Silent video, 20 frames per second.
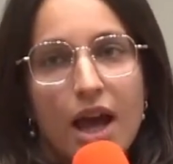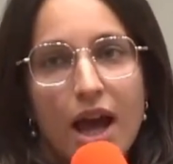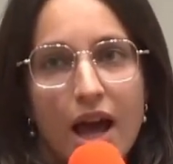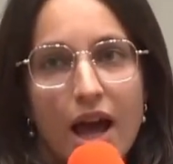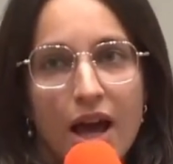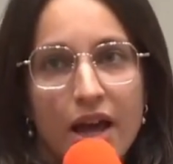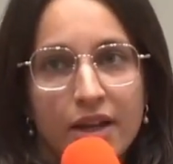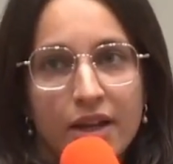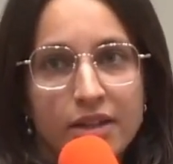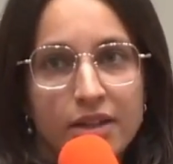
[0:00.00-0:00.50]

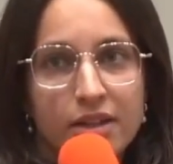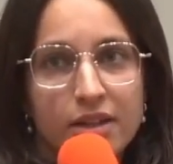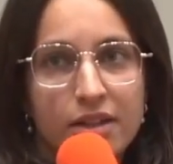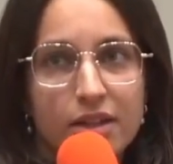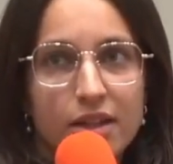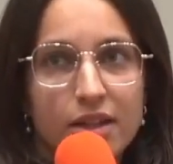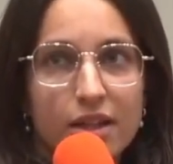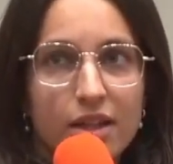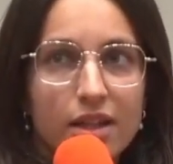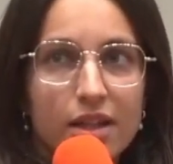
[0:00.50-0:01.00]
And
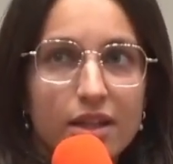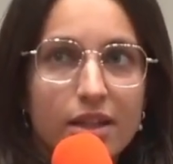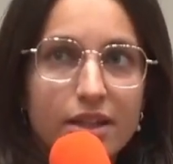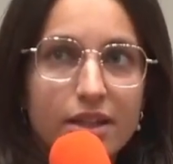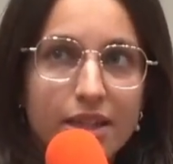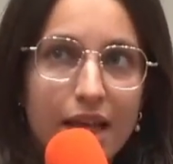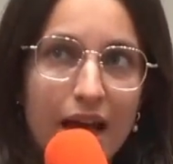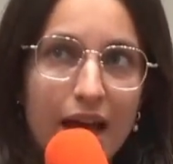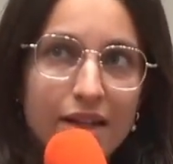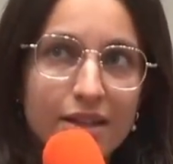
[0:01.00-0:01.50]

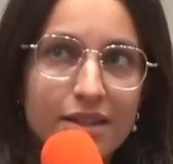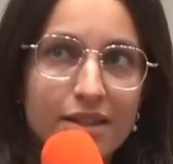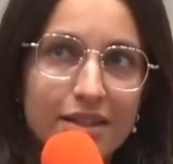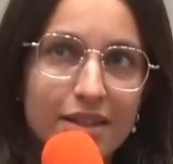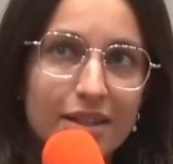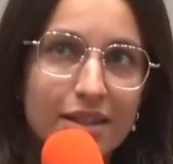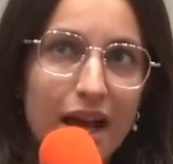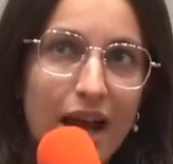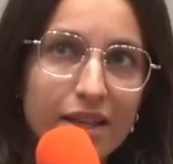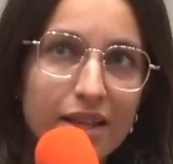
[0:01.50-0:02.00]
that,
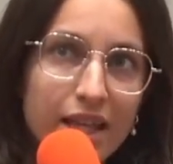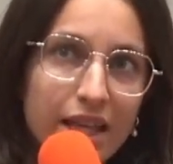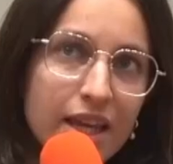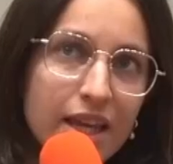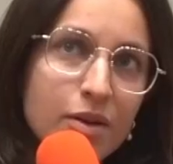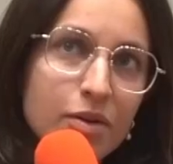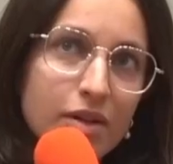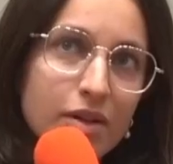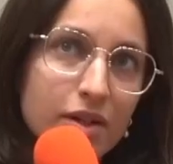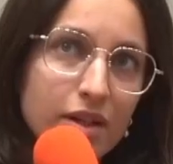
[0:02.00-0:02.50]
I
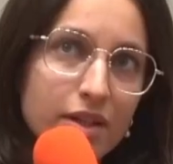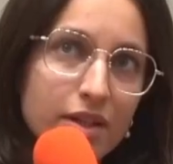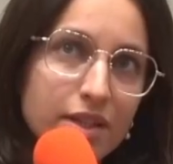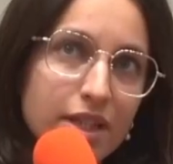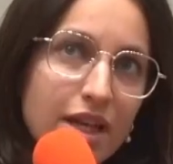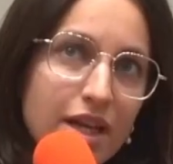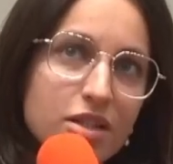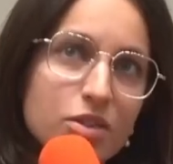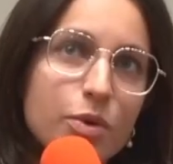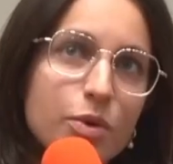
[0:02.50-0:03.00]
think
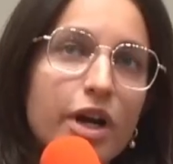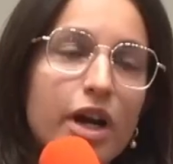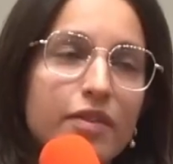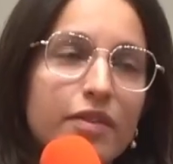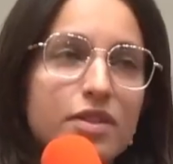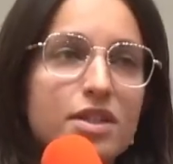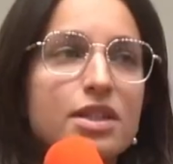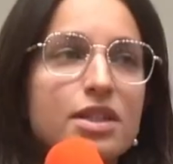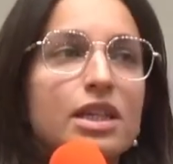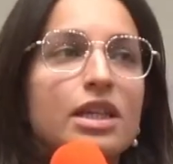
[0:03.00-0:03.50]
that's where
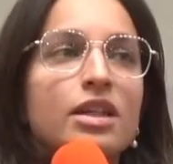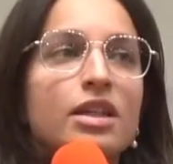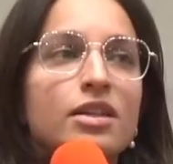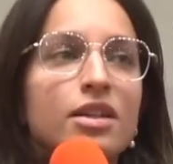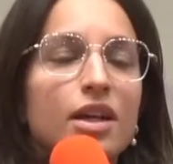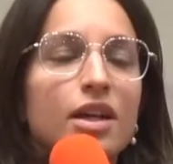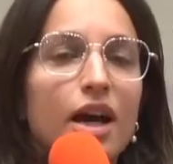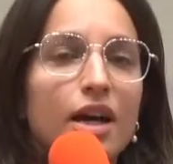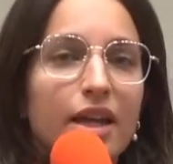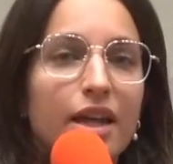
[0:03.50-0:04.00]
I've
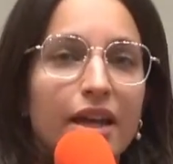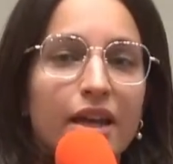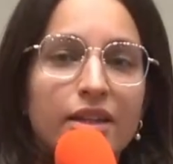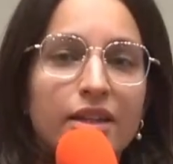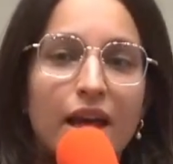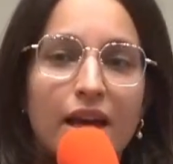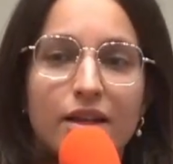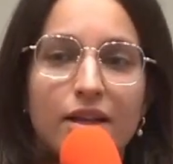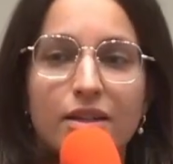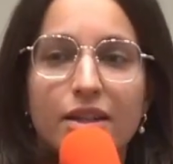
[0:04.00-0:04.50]
seen,
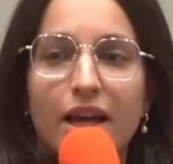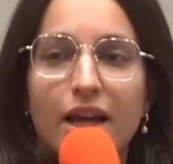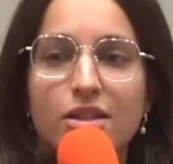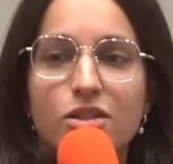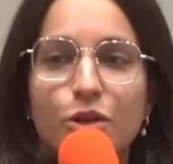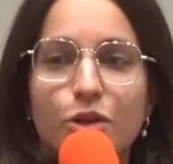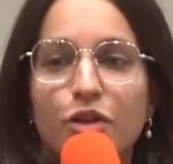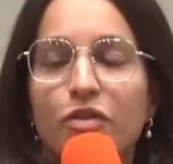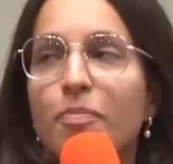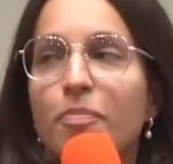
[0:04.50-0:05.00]
again,
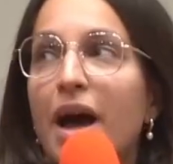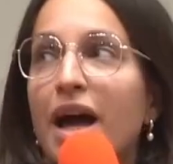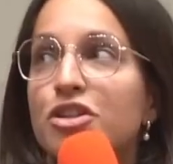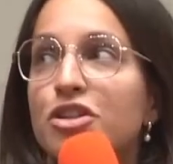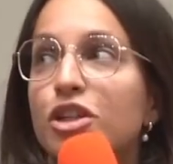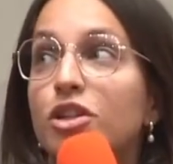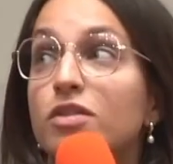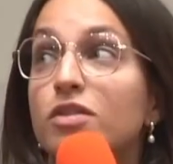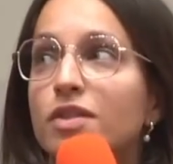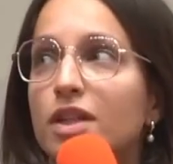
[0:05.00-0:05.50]
that sort of
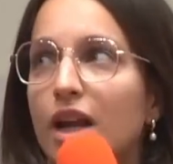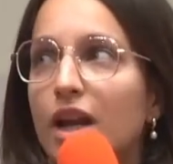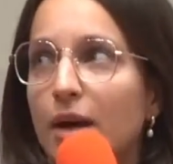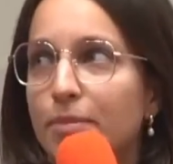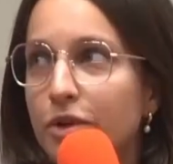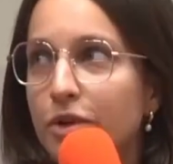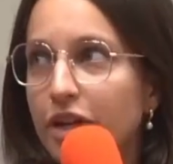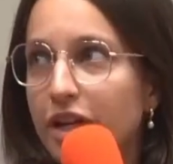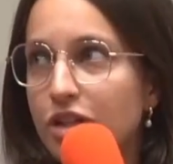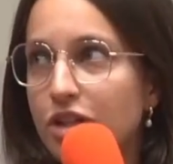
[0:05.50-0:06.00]
magic of
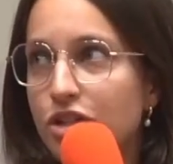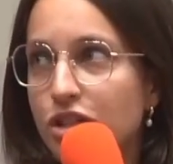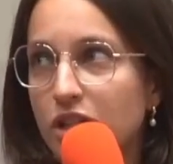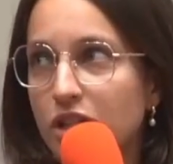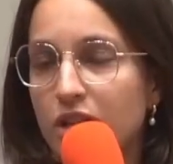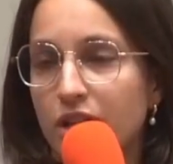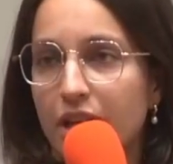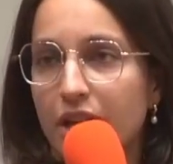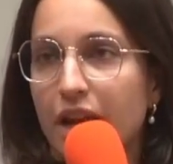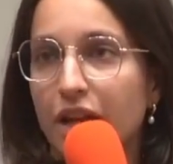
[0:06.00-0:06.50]

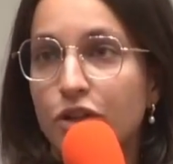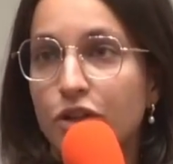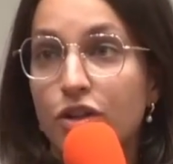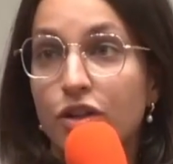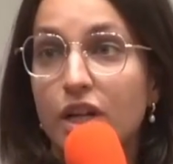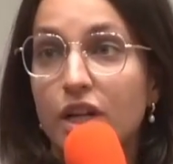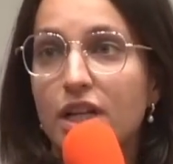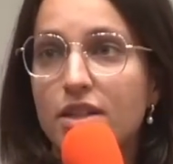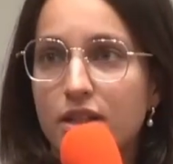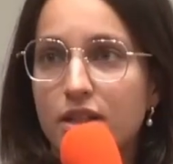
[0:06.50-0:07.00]
collaboration
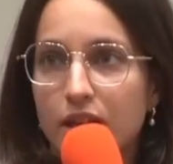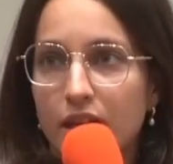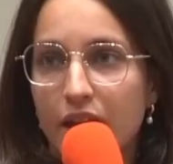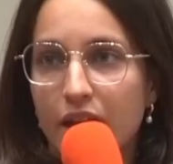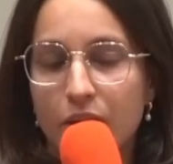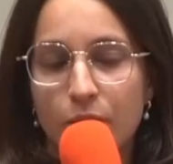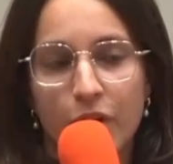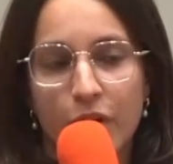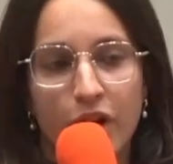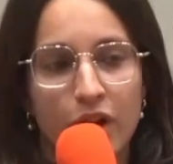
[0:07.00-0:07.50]
increase
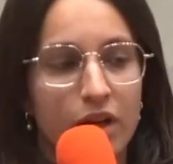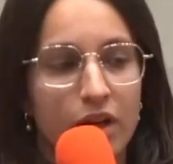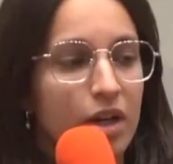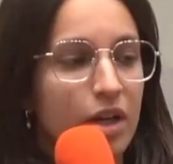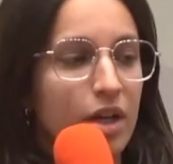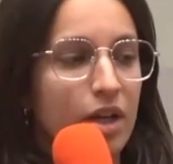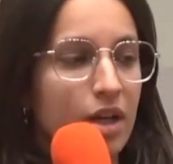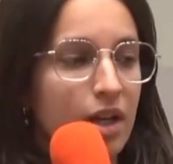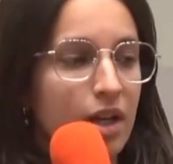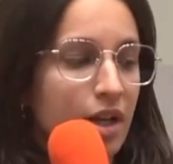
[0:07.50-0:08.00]
again, where
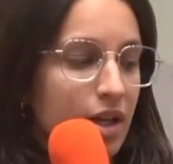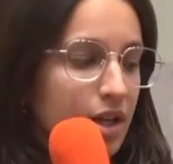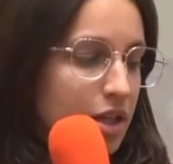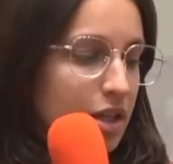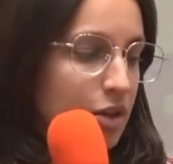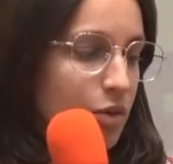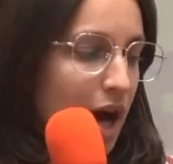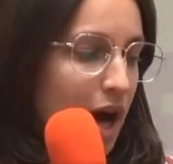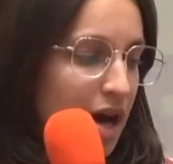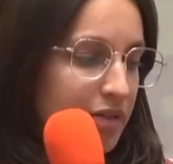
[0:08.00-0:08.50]

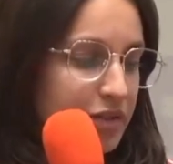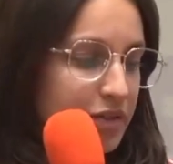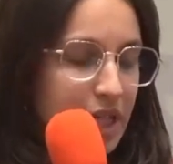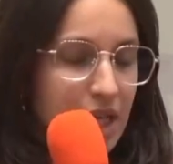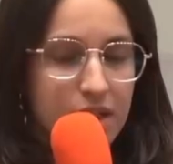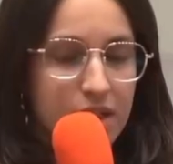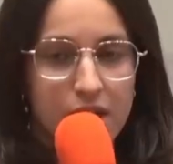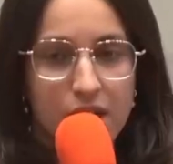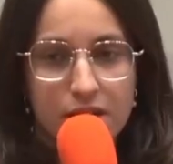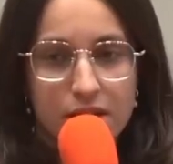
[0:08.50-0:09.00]
you have
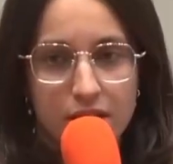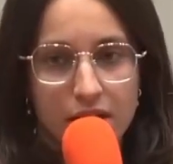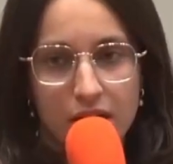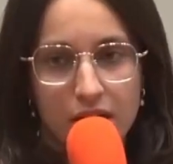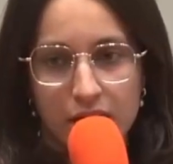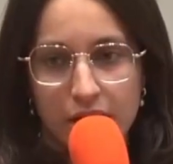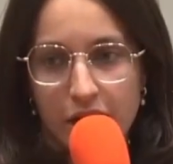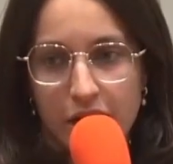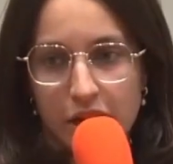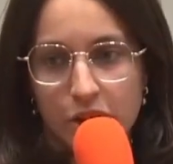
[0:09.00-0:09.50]
data
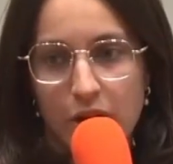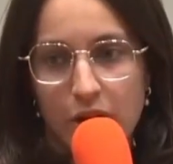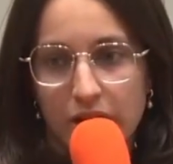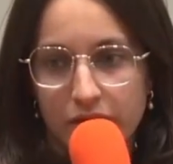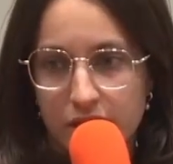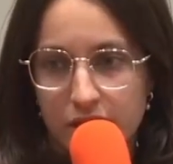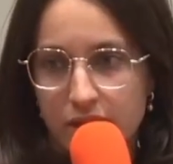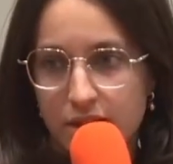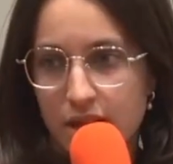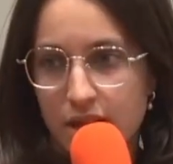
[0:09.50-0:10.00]
sitting there, you
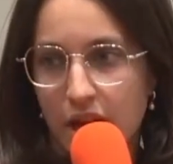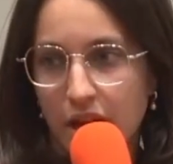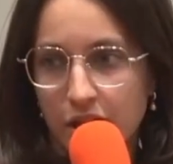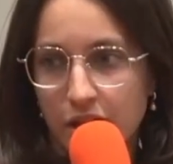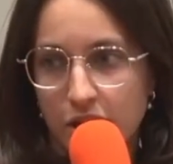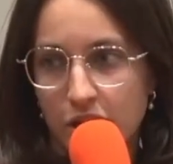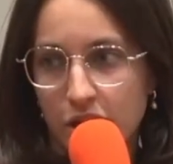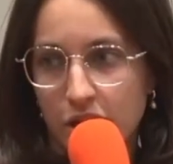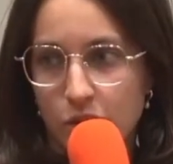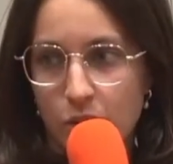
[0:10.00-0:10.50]
have a
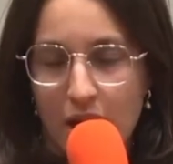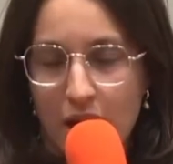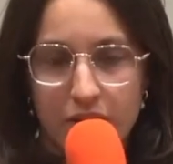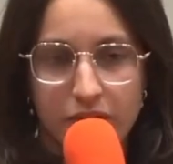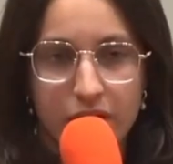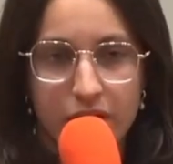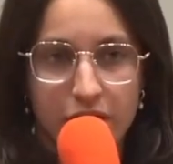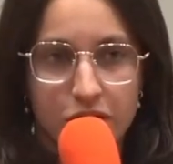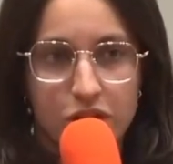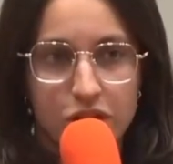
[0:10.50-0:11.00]
designer, you
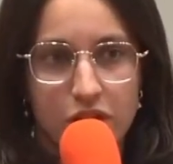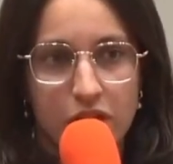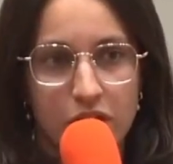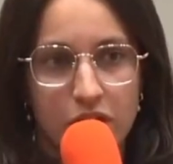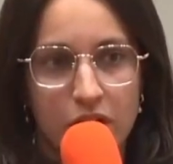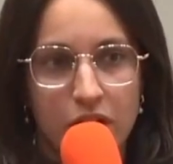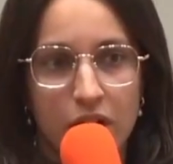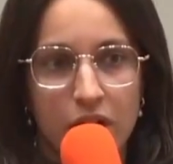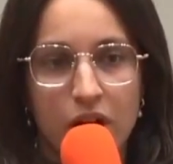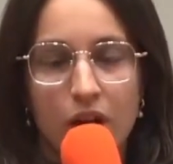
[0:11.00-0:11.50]
have an
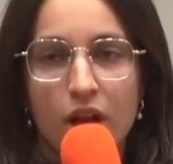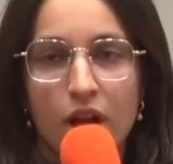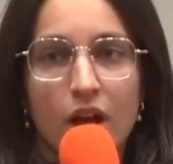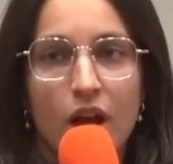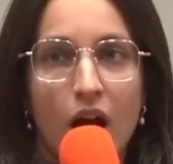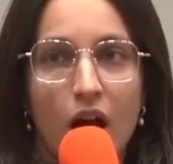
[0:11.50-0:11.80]
engineer.